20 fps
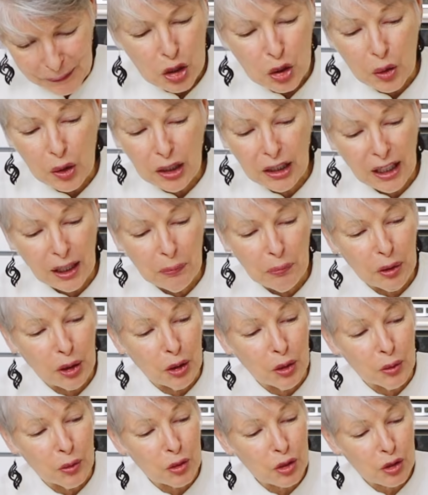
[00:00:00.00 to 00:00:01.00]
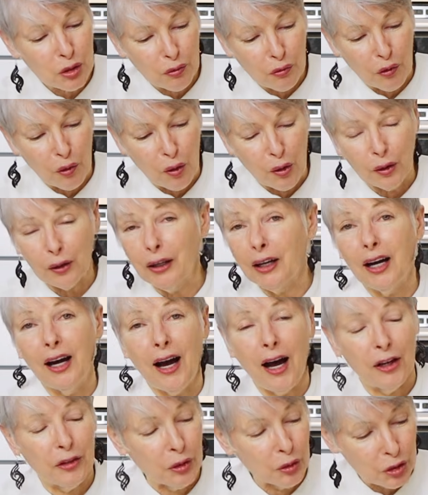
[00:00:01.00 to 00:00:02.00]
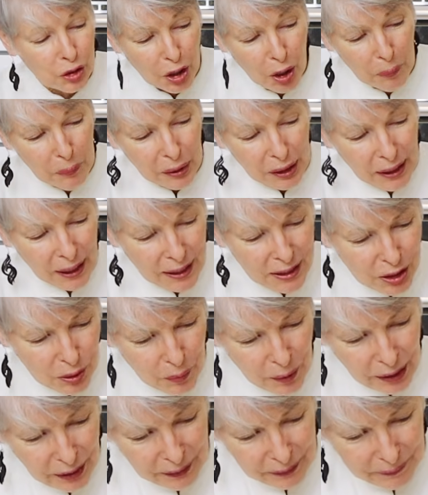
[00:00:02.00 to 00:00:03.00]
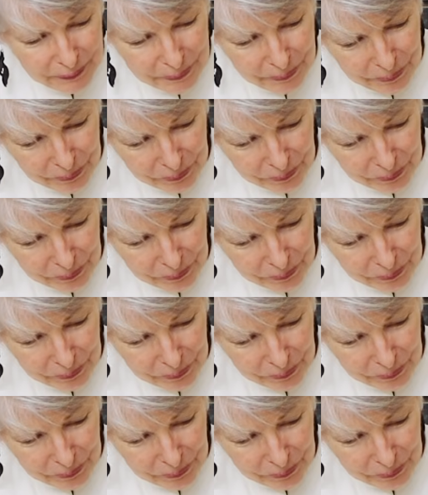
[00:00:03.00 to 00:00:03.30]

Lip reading: So it can be used for other topping as well.